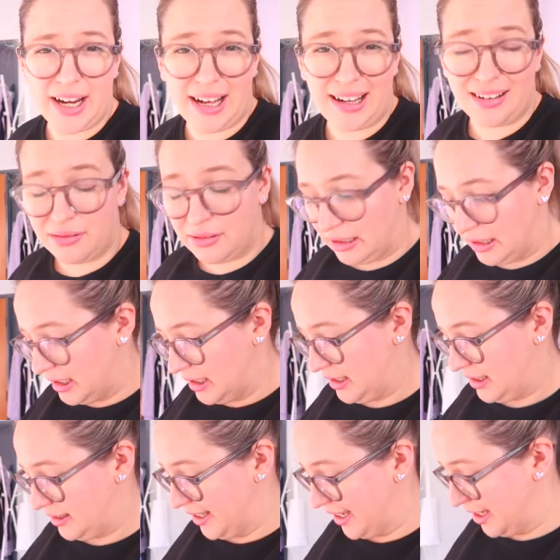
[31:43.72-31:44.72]
it out
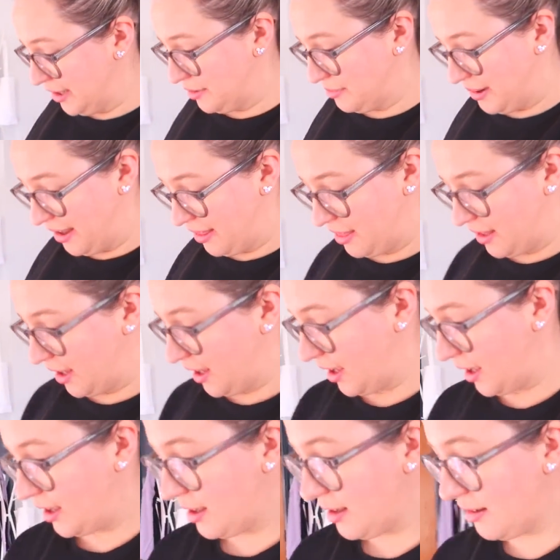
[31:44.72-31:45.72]
let you know what I
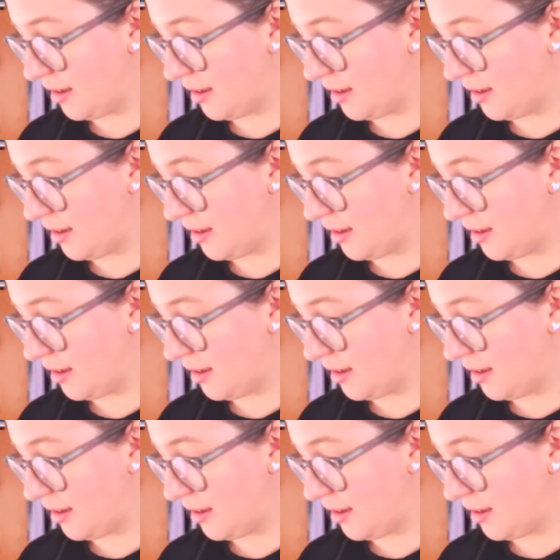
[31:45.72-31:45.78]
think